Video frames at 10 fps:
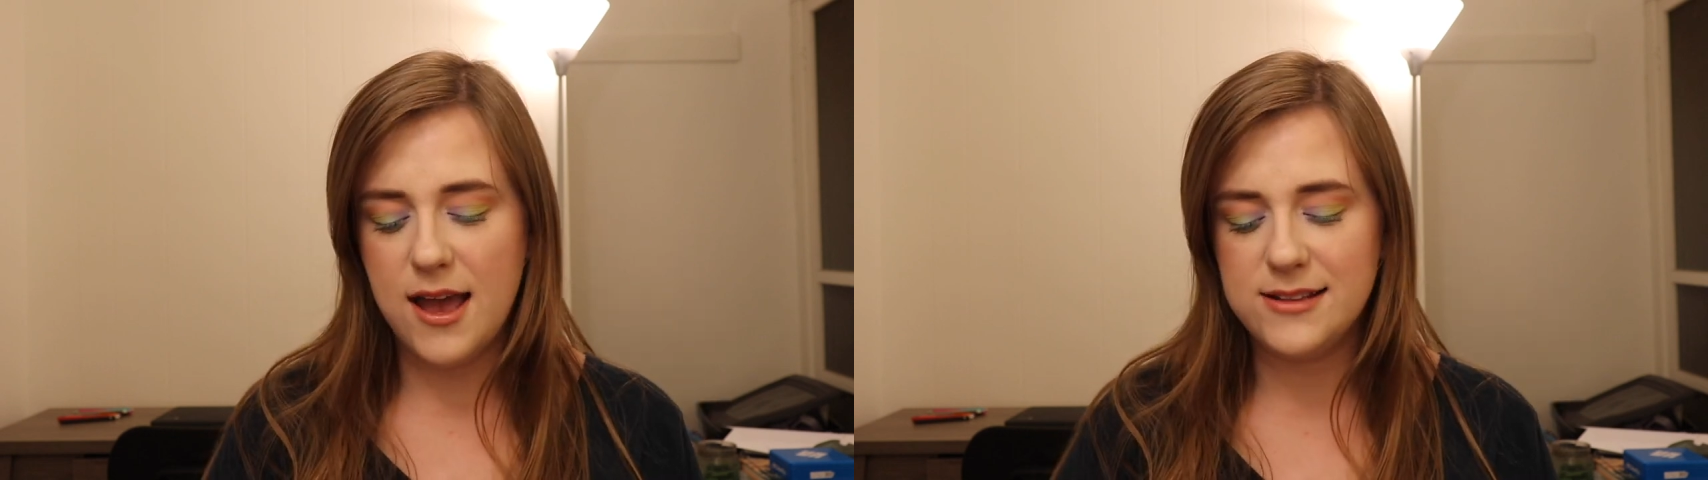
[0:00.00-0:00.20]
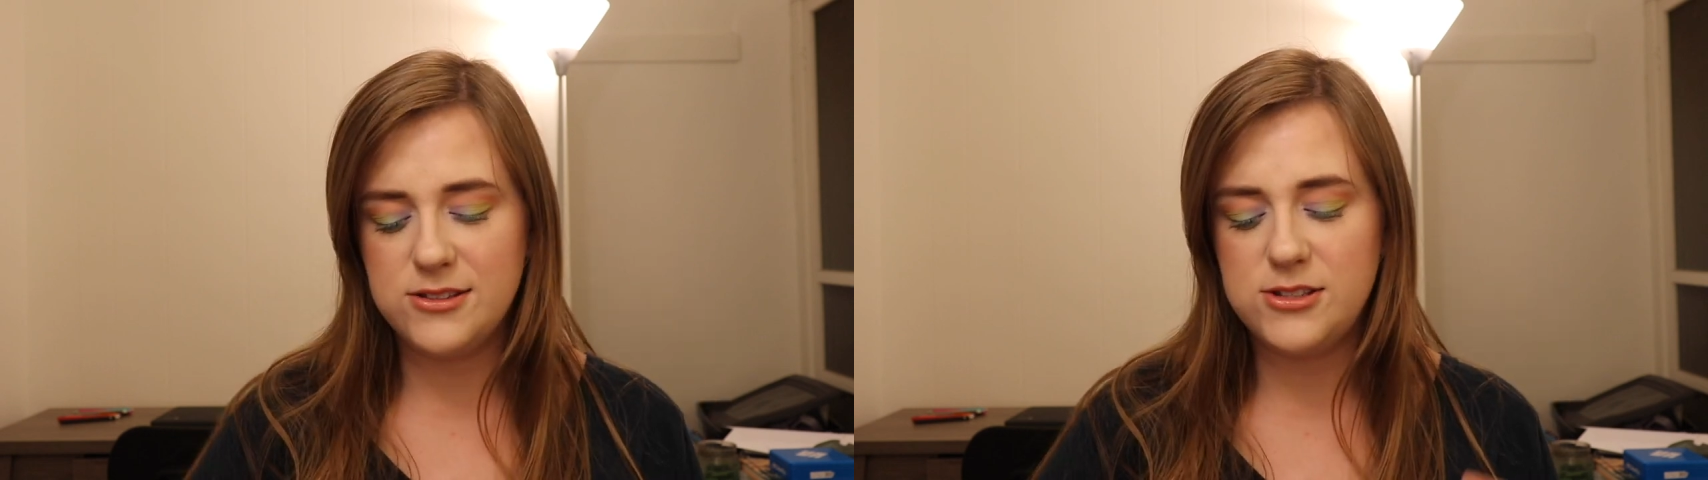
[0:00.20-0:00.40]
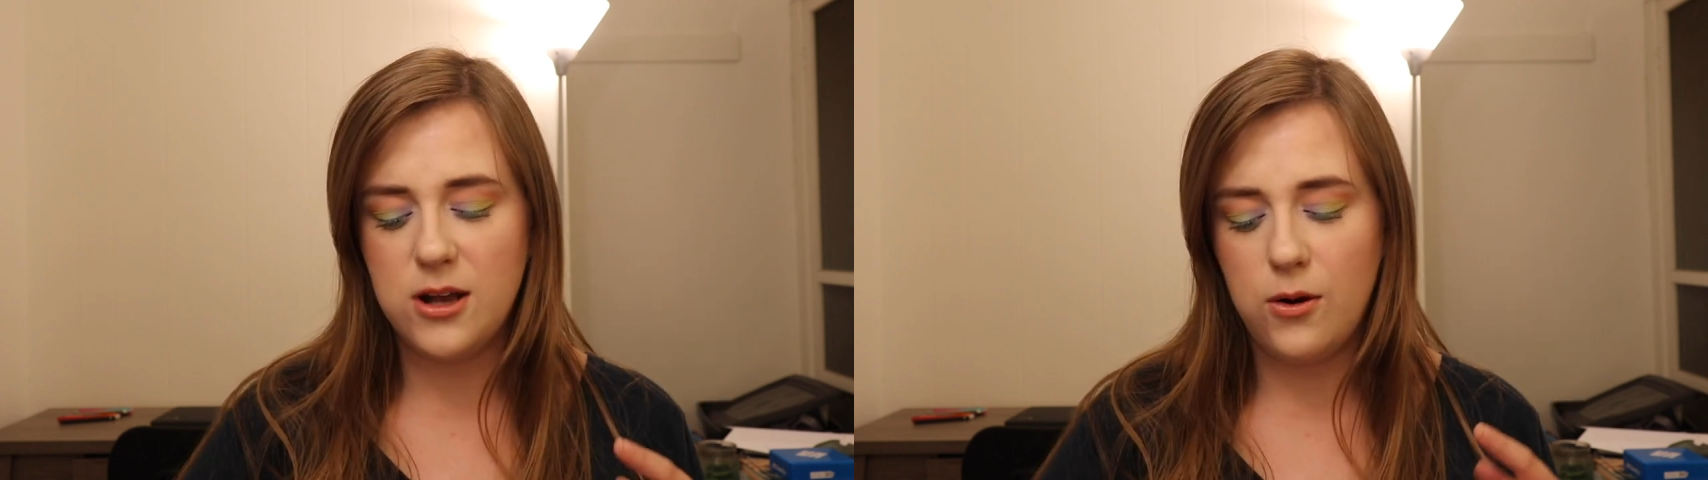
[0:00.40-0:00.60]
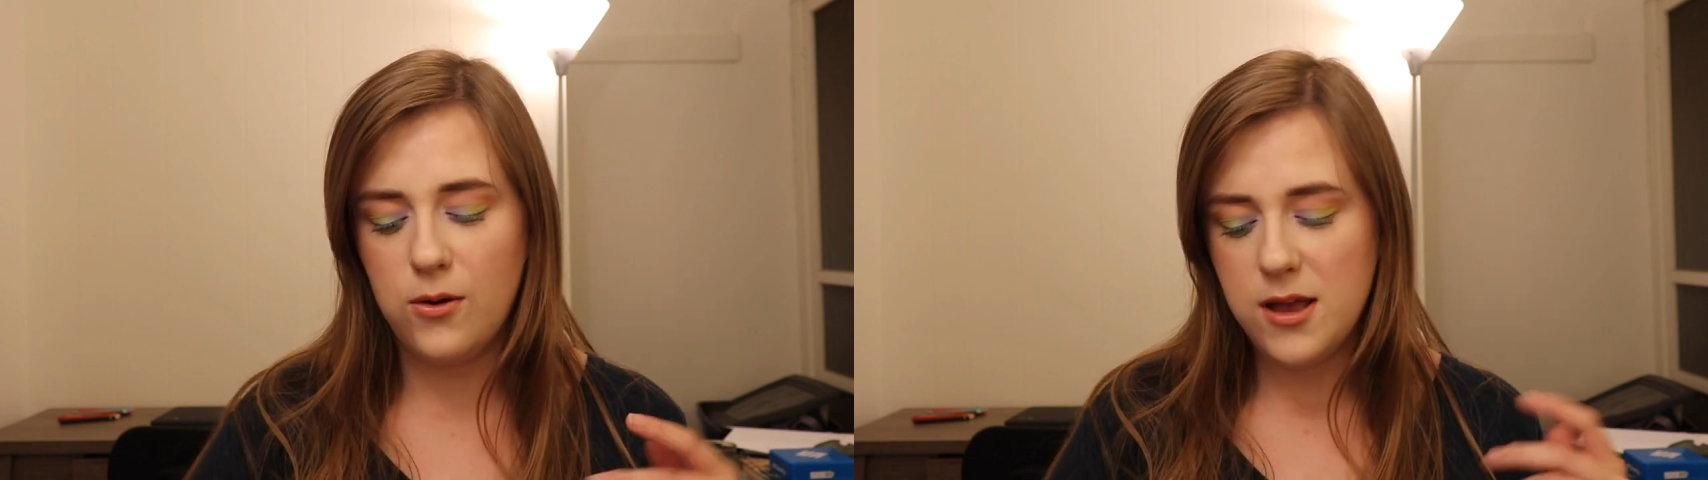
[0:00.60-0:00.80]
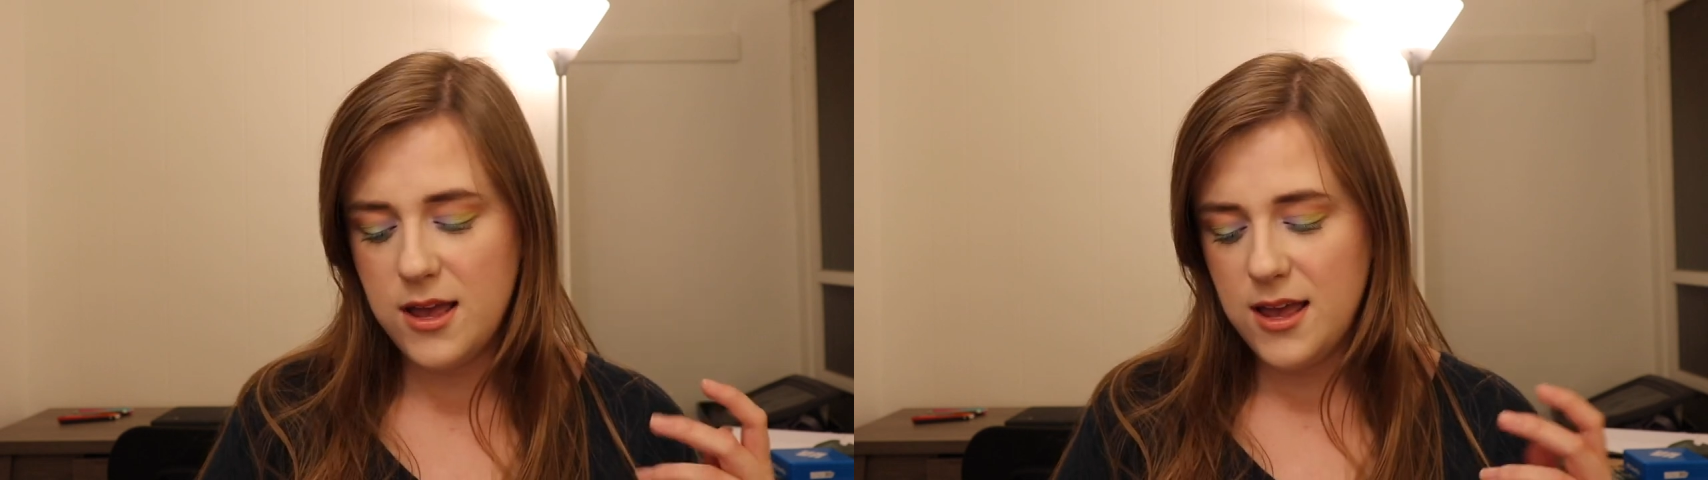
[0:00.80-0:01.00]
and
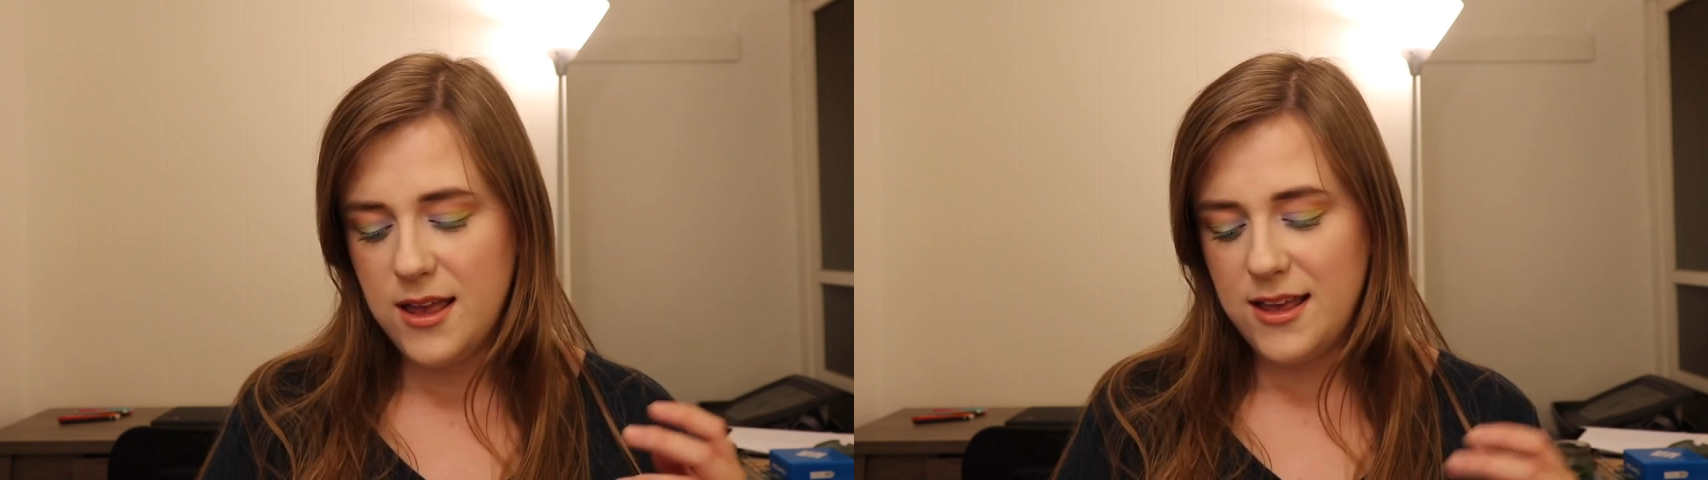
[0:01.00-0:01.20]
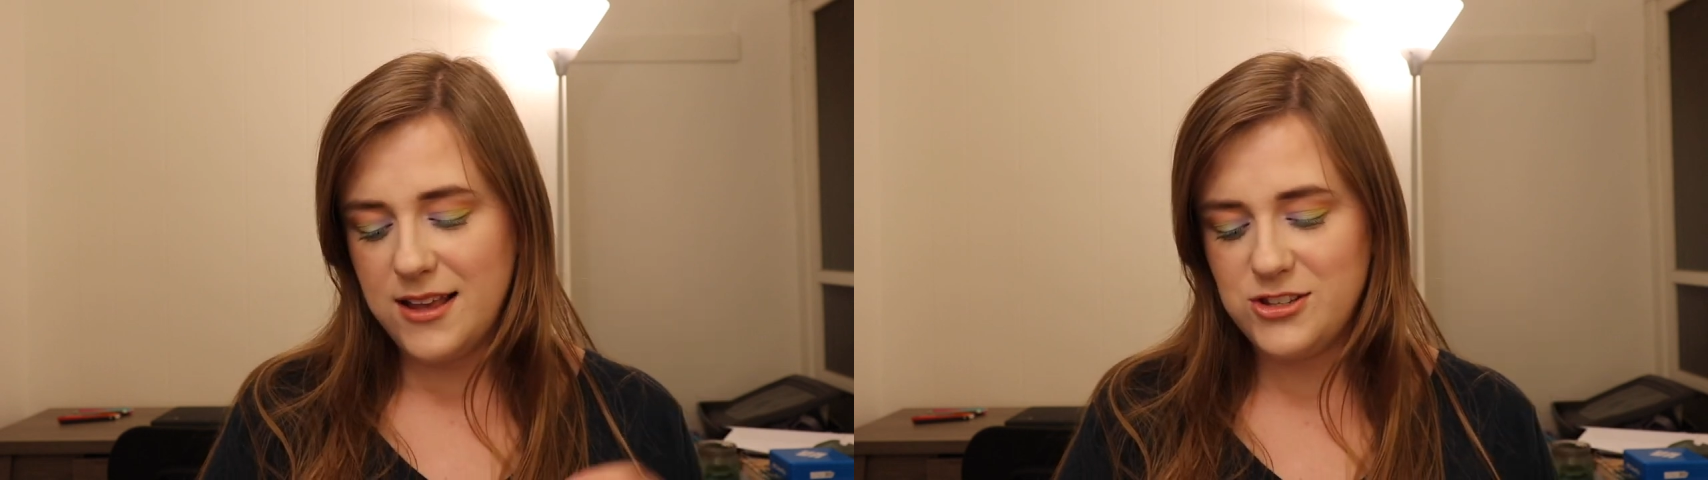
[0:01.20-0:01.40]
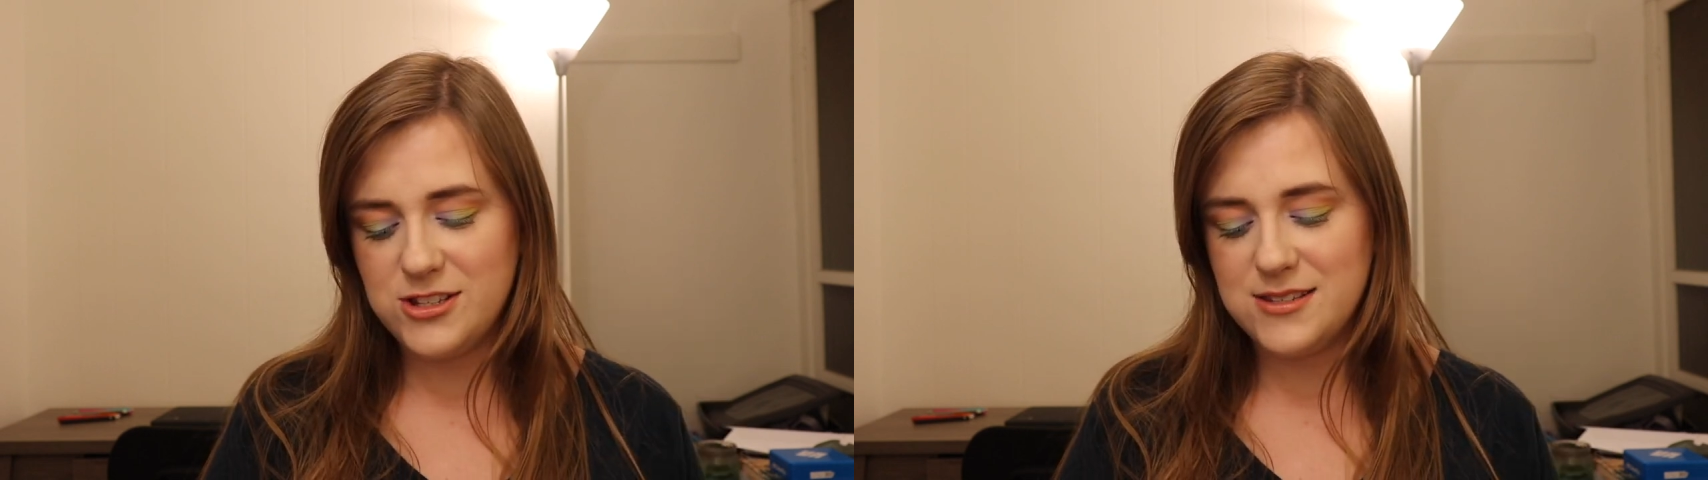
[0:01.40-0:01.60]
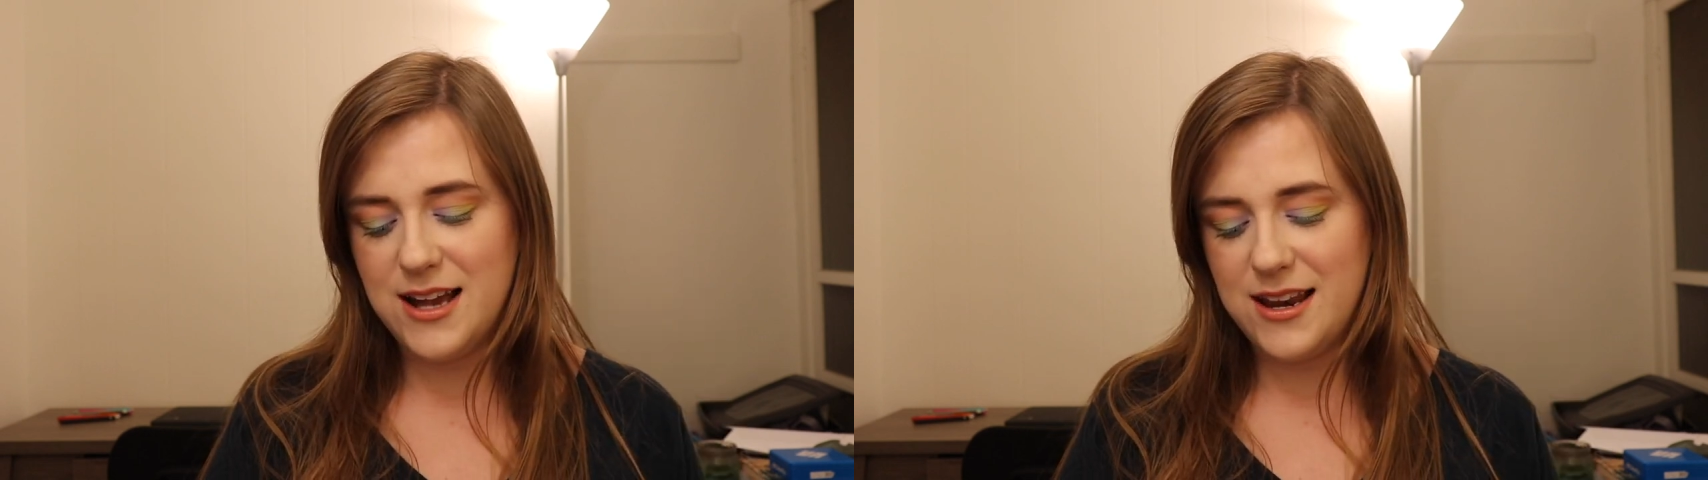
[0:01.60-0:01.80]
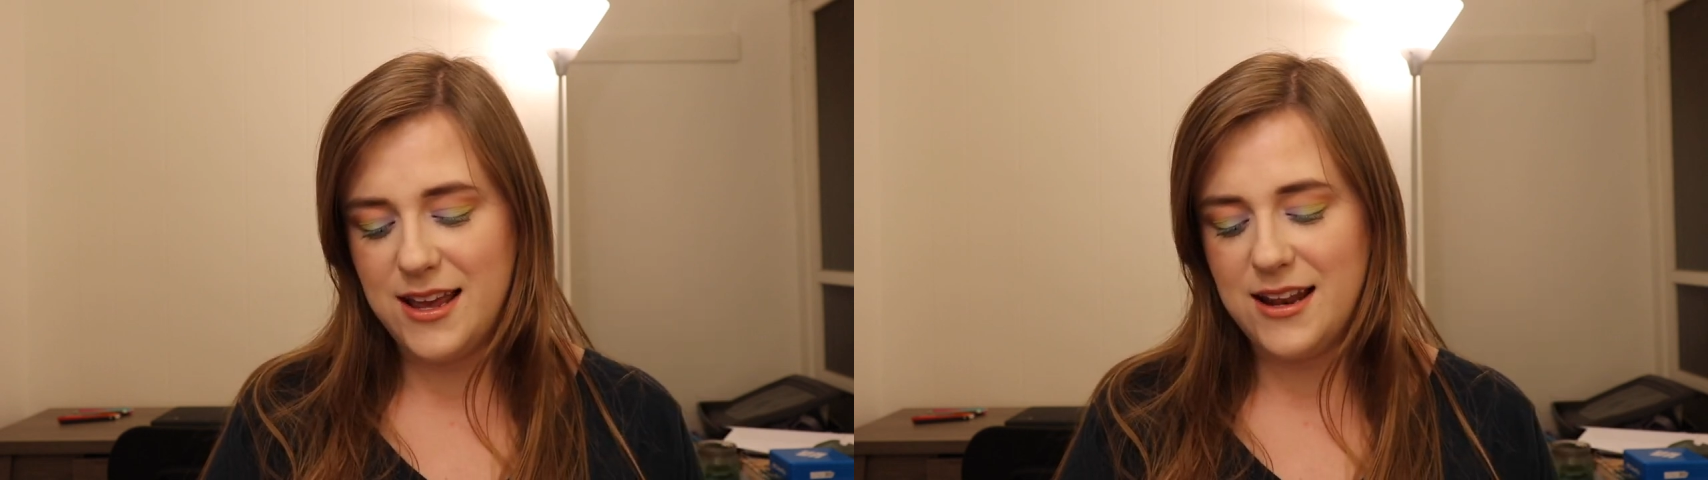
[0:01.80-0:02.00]
so it's just
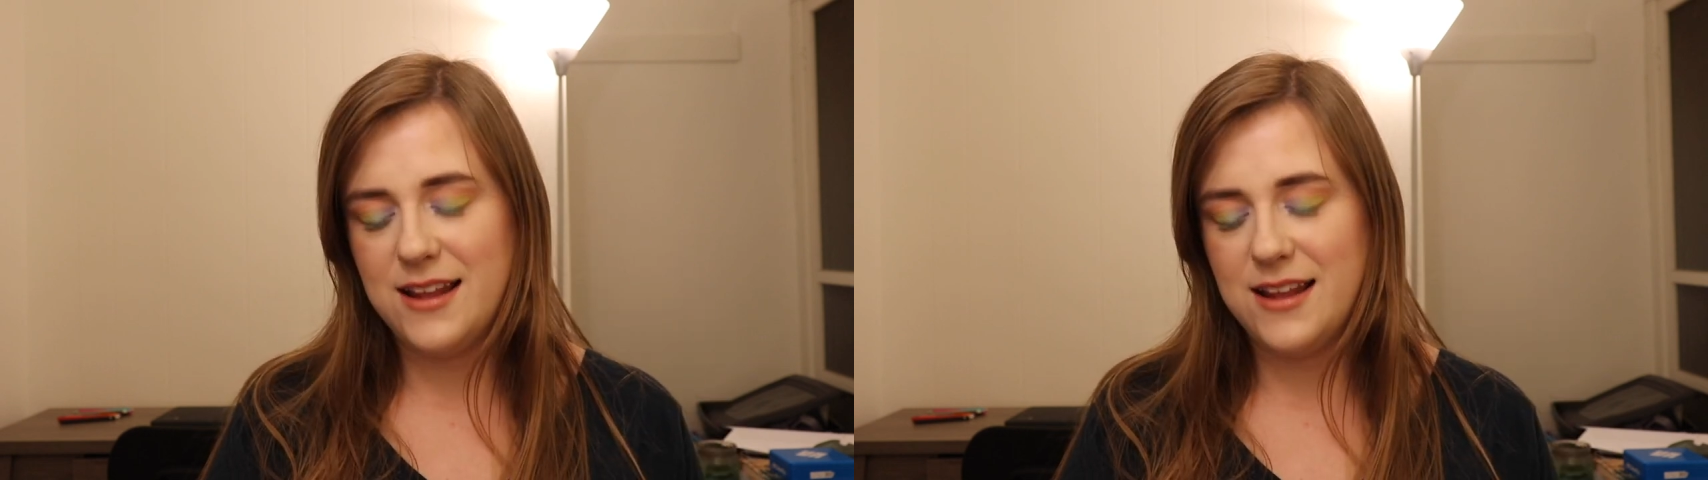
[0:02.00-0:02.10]
not it.